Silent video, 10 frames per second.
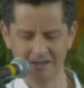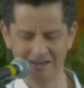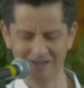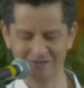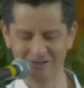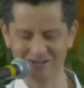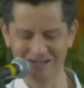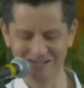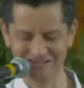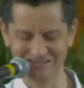every
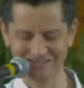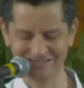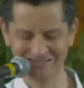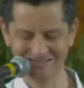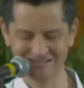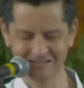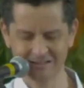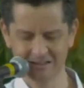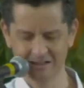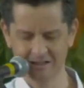tongue.
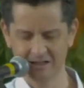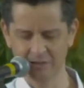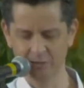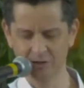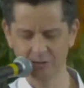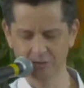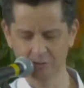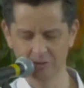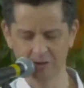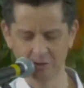And we
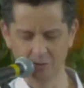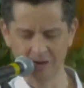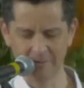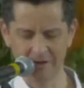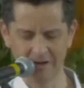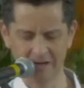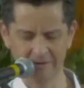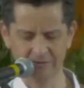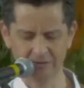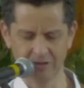will wrap our
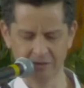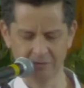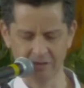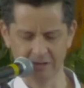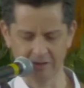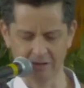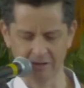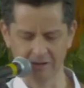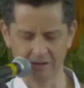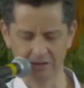arms around one another
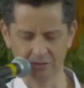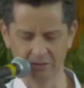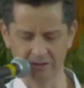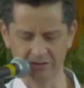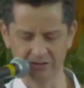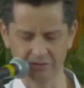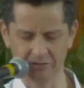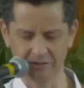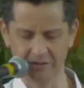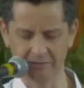and call ourselves
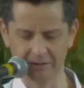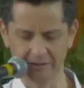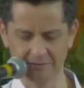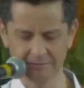family.